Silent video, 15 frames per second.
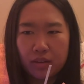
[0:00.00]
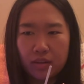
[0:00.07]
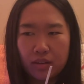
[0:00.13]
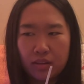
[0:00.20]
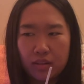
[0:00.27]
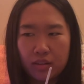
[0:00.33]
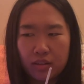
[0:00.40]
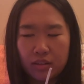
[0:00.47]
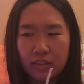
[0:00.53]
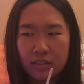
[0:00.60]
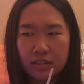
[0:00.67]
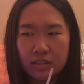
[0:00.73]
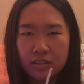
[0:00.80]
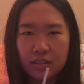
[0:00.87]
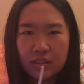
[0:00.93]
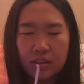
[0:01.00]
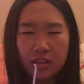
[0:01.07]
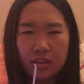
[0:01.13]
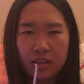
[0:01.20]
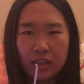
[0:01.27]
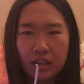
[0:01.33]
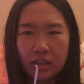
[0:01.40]
there is a
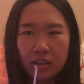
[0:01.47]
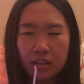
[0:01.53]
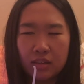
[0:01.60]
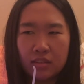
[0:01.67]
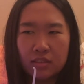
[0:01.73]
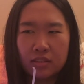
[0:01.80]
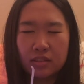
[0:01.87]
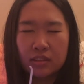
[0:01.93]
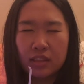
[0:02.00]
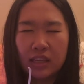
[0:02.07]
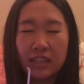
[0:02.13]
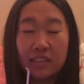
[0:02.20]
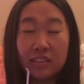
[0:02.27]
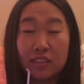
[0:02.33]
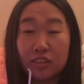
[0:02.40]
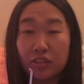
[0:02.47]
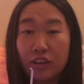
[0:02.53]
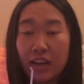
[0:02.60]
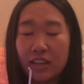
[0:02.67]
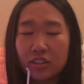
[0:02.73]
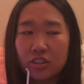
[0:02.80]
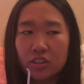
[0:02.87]
synthetic slight
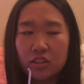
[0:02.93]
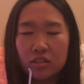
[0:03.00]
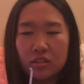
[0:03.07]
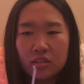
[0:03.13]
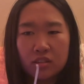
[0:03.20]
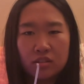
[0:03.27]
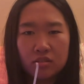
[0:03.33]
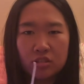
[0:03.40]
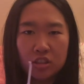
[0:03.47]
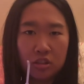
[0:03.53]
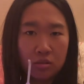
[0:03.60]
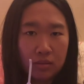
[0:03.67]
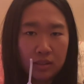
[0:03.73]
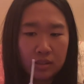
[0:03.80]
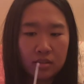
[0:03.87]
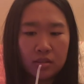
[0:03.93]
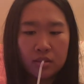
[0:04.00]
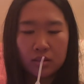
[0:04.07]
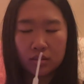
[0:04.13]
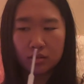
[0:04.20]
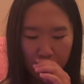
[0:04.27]
scratch to it.